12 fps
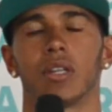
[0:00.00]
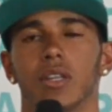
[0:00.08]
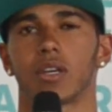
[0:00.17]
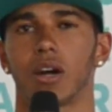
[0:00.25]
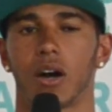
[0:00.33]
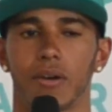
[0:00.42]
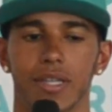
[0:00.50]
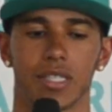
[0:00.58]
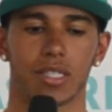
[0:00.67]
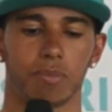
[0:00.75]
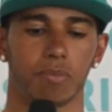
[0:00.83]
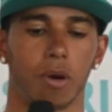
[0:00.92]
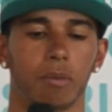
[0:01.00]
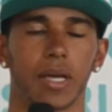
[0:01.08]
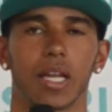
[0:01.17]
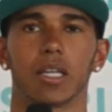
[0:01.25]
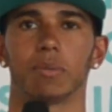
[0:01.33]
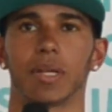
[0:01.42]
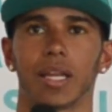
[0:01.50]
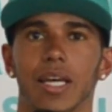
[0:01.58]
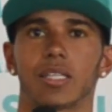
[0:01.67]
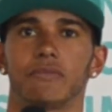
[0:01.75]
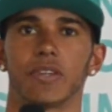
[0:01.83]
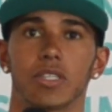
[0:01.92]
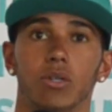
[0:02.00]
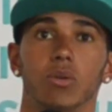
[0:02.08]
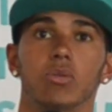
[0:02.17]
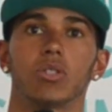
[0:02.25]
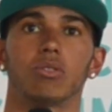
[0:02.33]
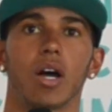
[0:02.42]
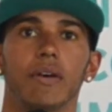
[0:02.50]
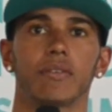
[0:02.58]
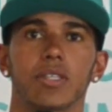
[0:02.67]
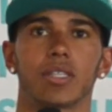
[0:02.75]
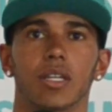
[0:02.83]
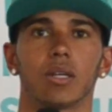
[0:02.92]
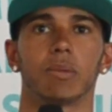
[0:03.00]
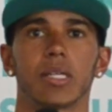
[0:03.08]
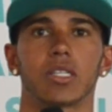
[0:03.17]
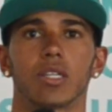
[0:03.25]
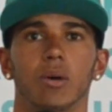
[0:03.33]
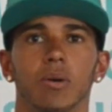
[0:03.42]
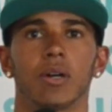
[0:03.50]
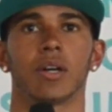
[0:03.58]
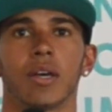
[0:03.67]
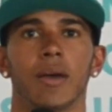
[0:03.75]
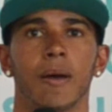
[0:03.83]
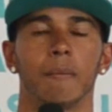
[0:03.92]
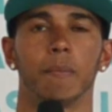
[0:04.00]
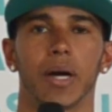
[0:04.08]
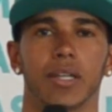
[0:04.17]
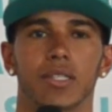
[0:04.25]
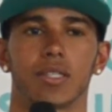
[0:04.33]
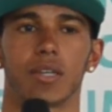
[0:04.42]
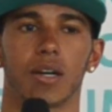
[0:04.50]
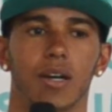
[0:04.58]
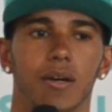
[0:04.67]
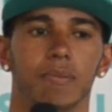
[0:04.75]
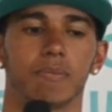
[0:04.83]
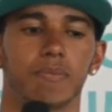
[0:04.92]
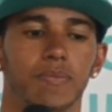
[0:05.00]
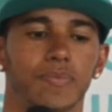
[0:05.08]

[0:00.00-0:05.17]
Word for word: The car is probably a little bit less physical to drive, it's a little bit slower, but um,